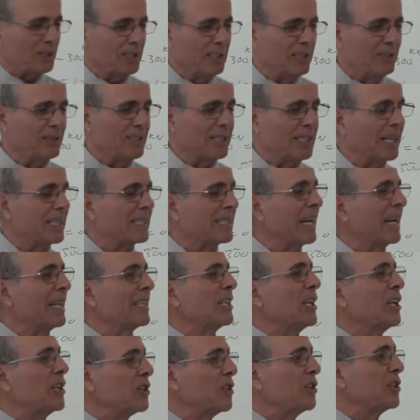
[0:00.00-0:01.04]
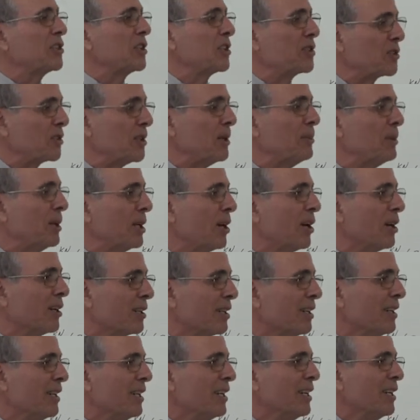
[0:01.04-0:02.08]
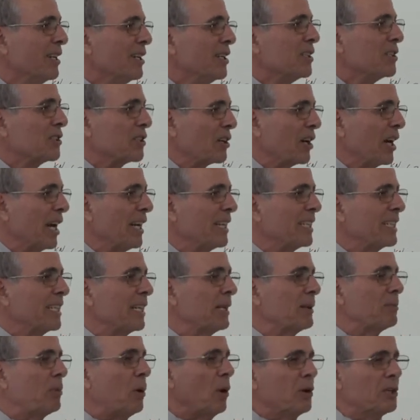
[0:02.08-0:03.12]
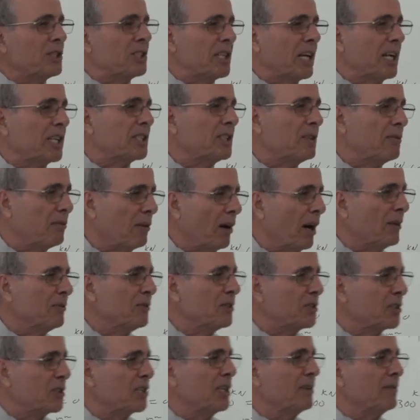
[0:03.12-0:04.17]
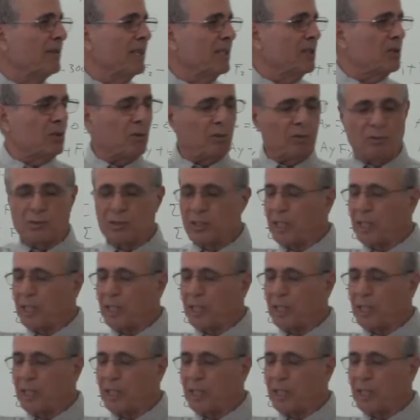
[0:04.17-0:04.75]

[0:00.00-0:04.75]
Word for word: leave it at that. It is a similar triangle. 0.35 is given, so you